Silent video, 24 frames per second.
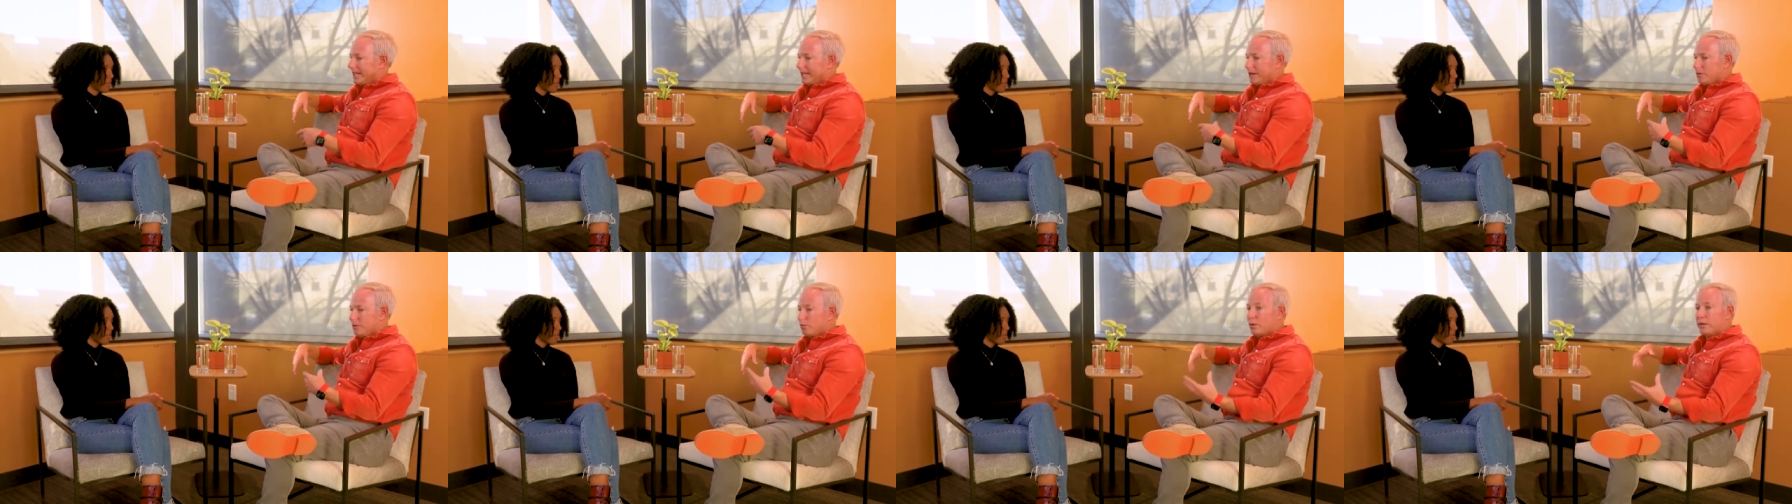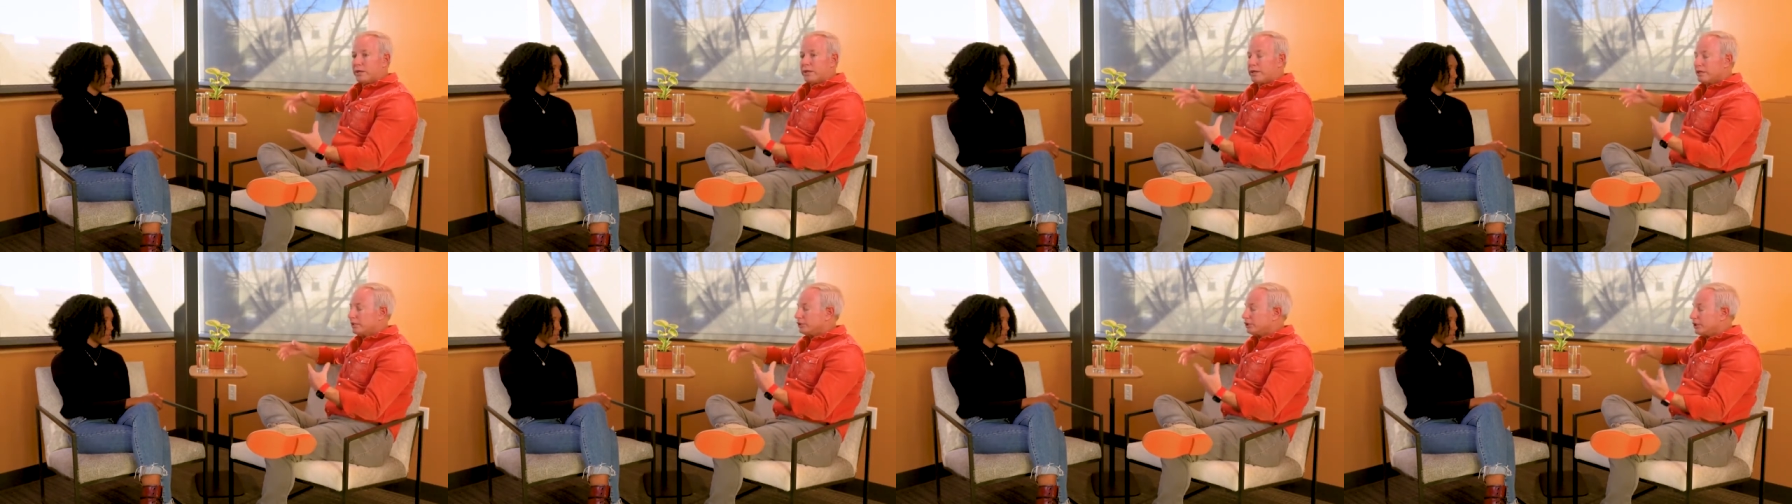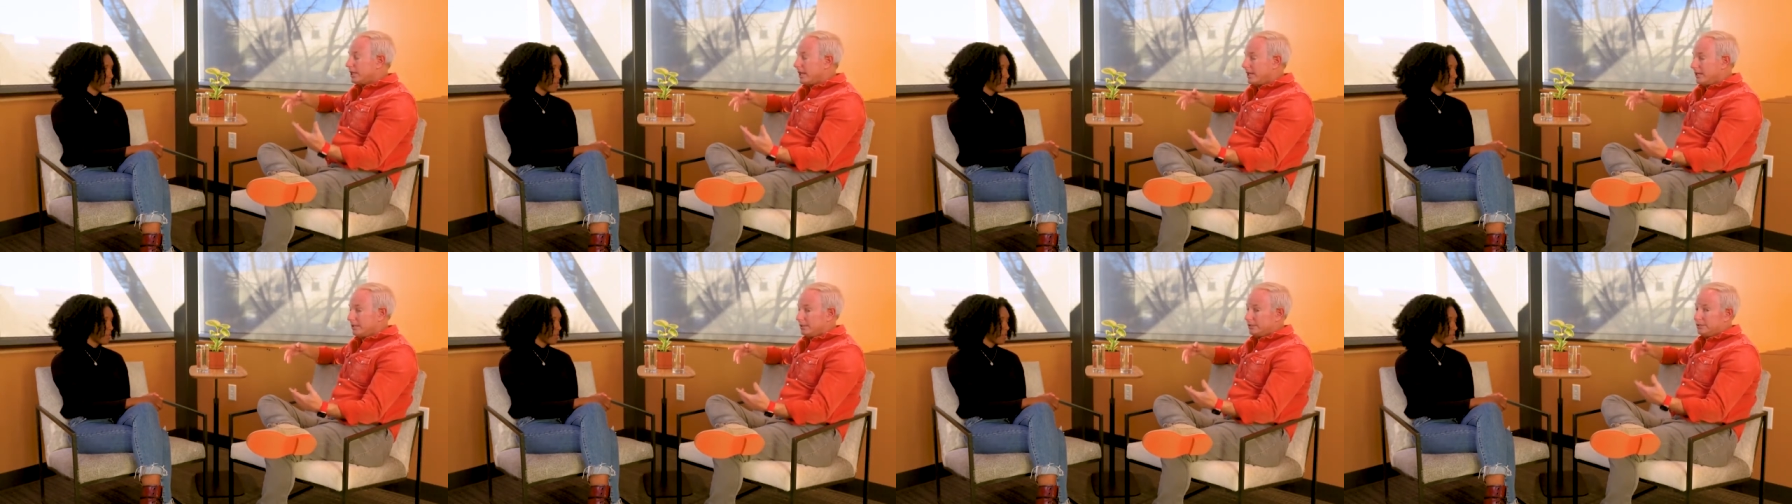And one of the
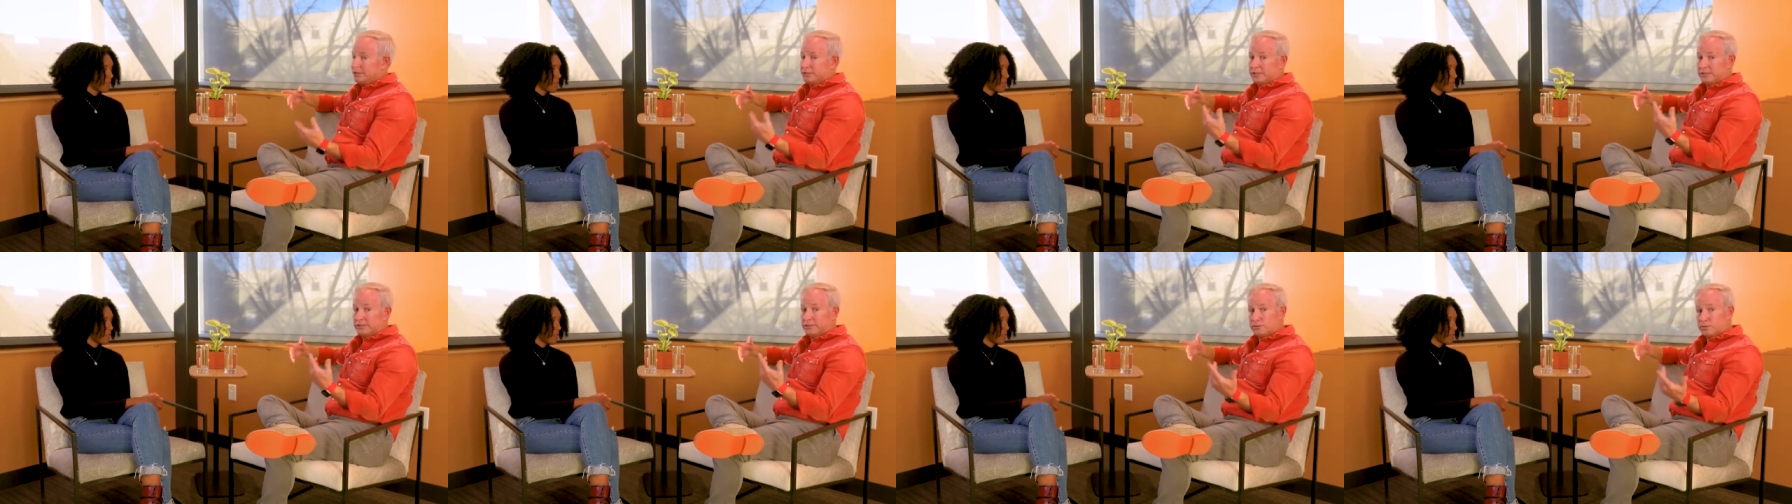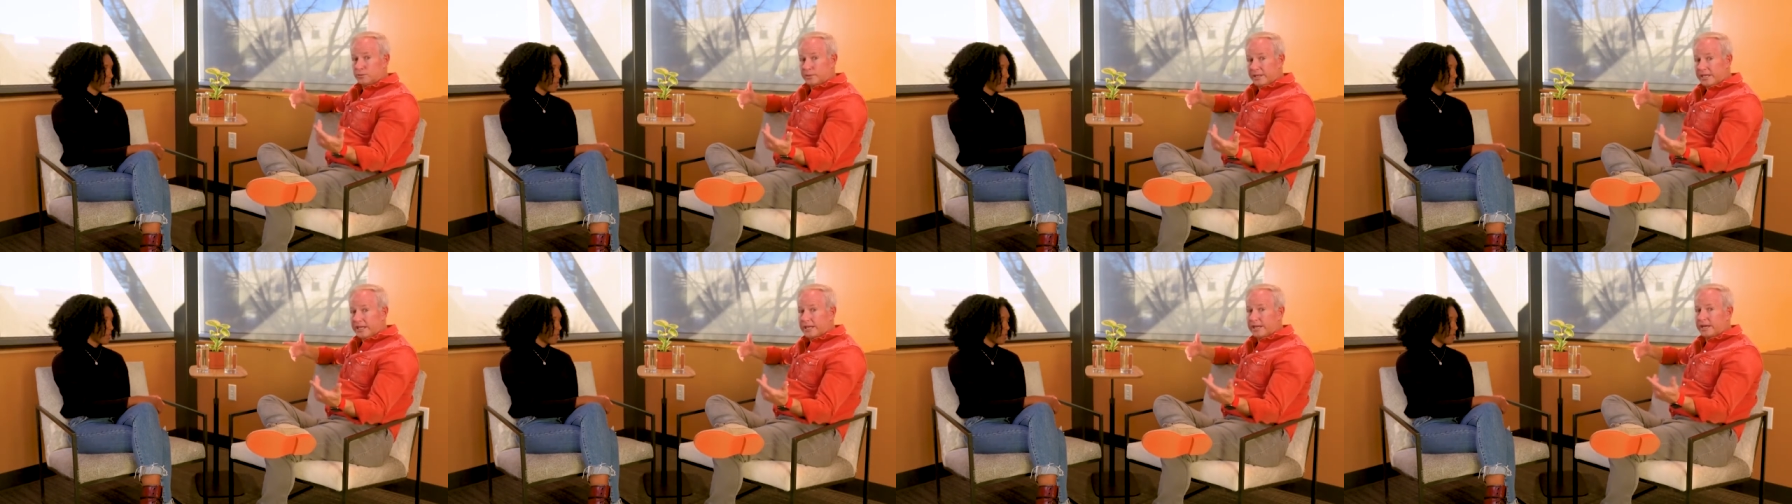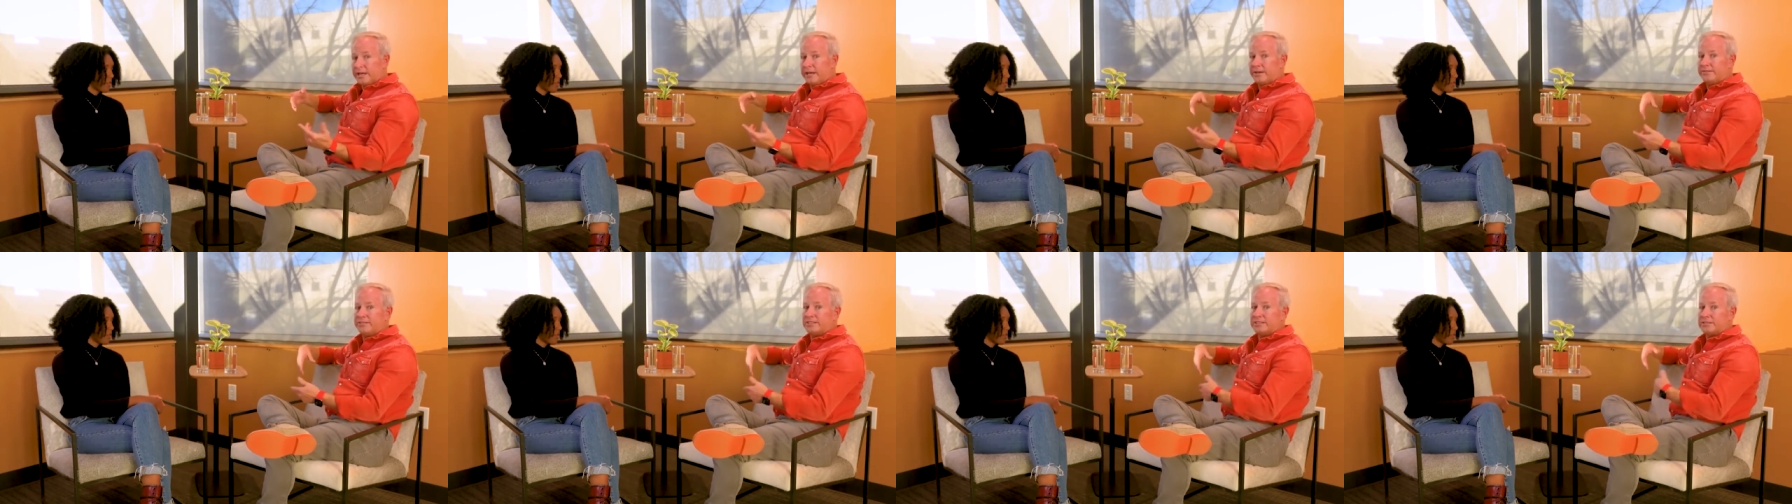challenges we
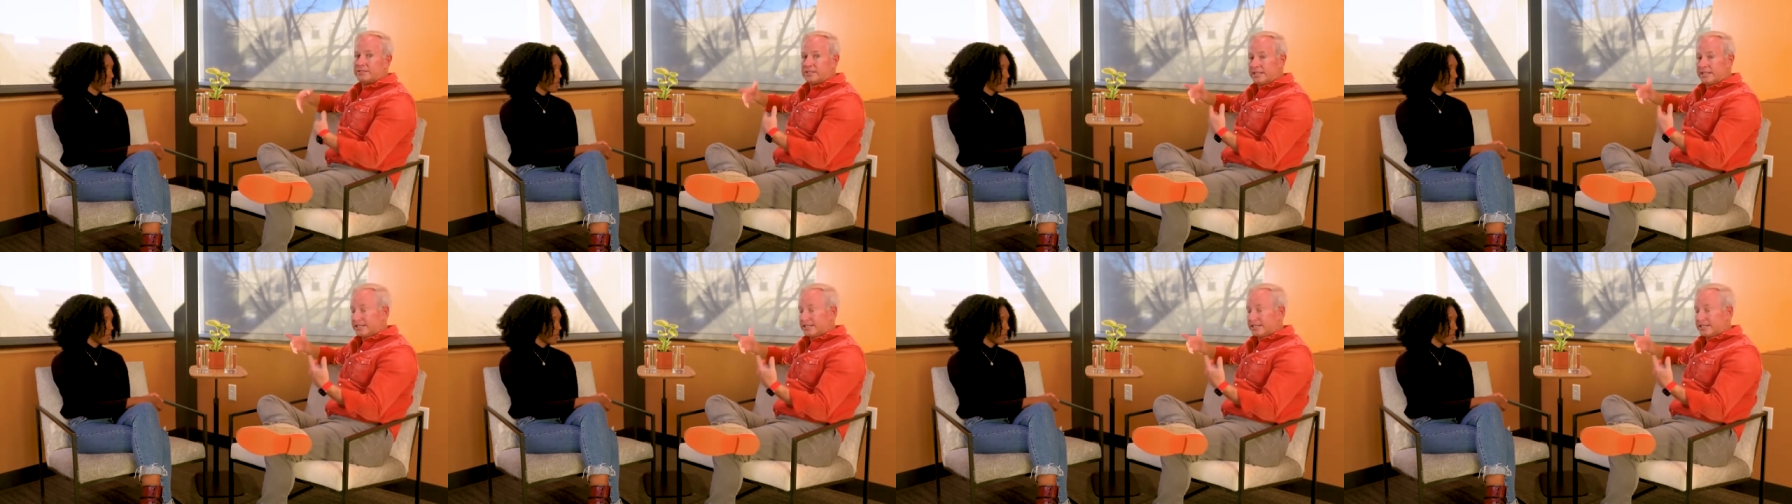have as